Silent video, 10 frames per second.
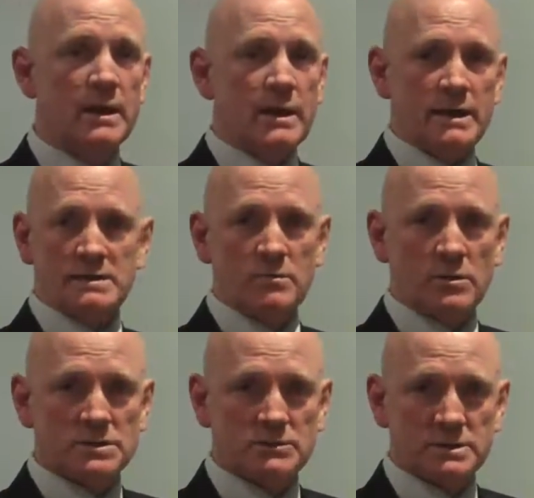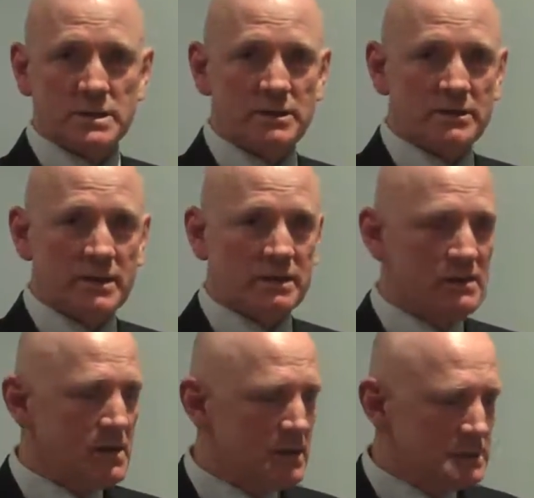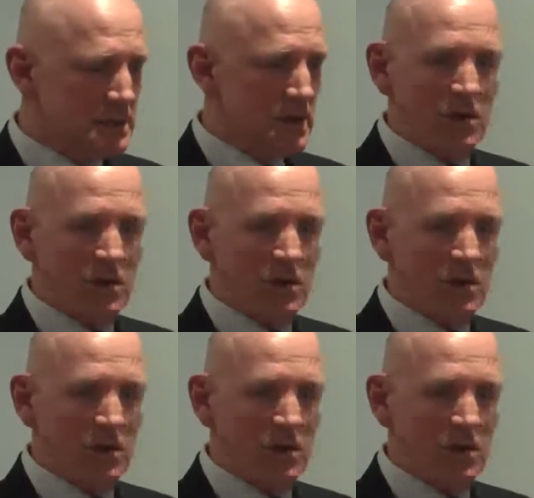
it's monstrous, and you think, gee,